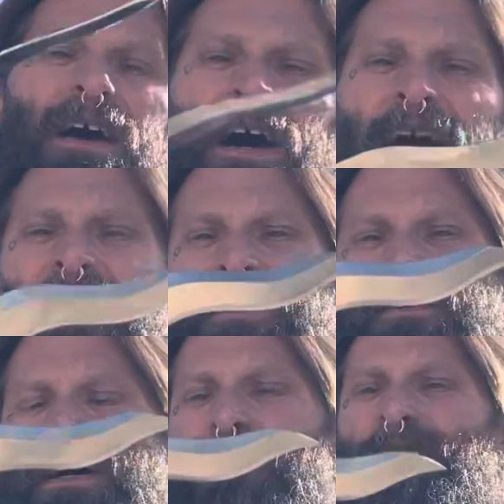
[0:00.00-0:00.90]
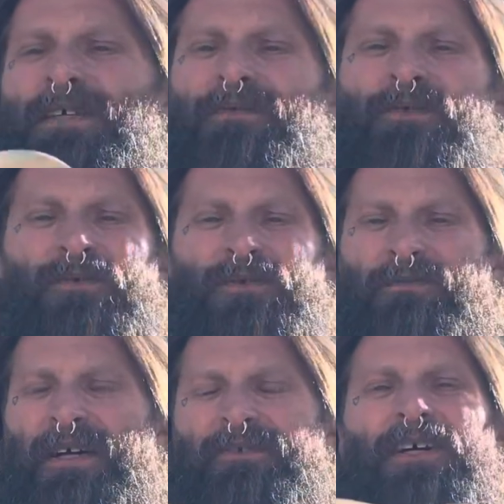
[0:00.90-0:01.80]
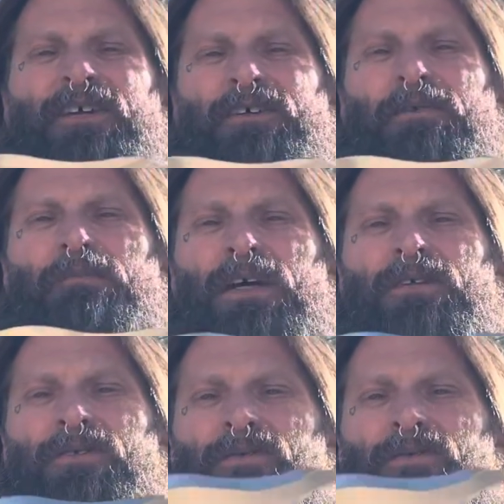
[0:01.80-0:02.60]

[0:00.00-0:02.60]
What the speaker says: I believe this was around $100